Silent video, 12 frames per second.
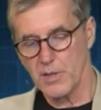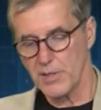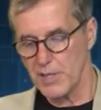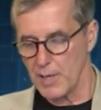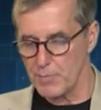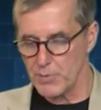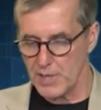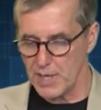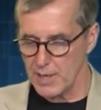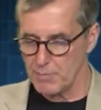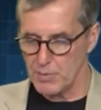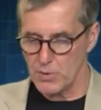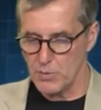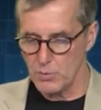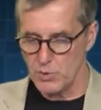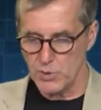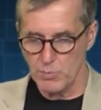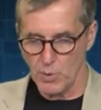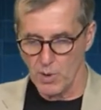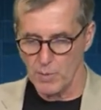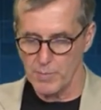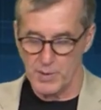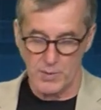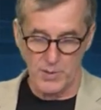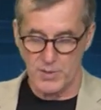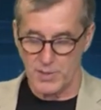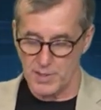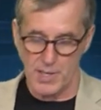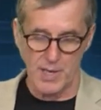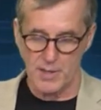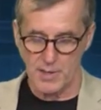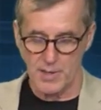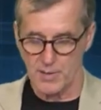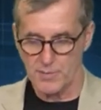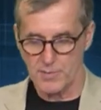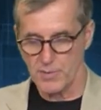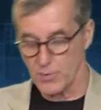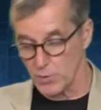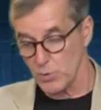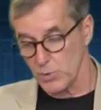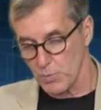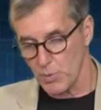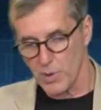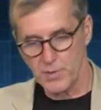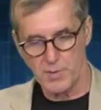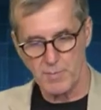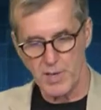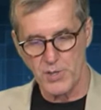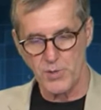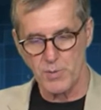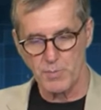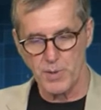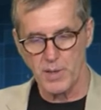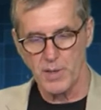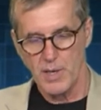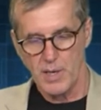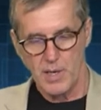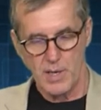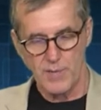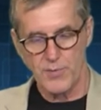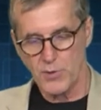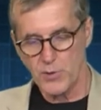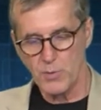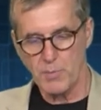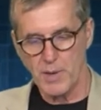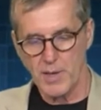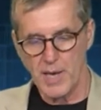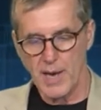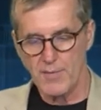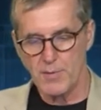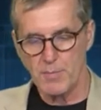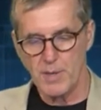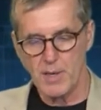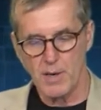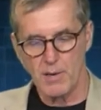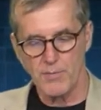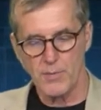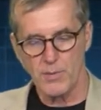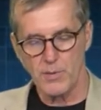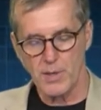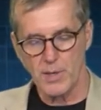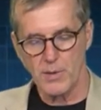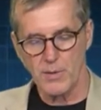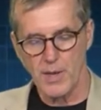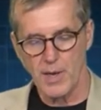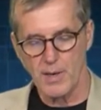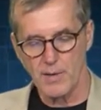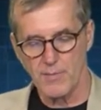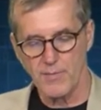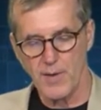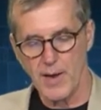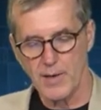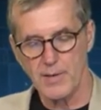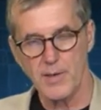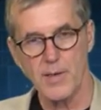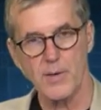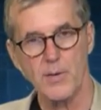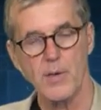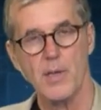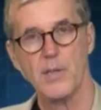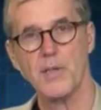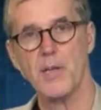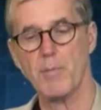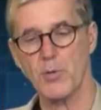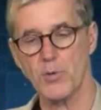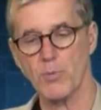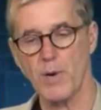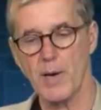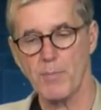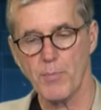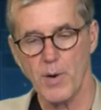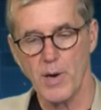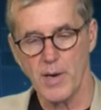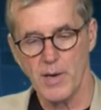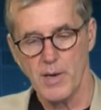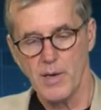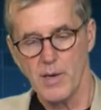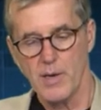samples can't be too small because then, they're too small to measure. But if they're too big, you have to be careful, that in fact, the temperature ramp rate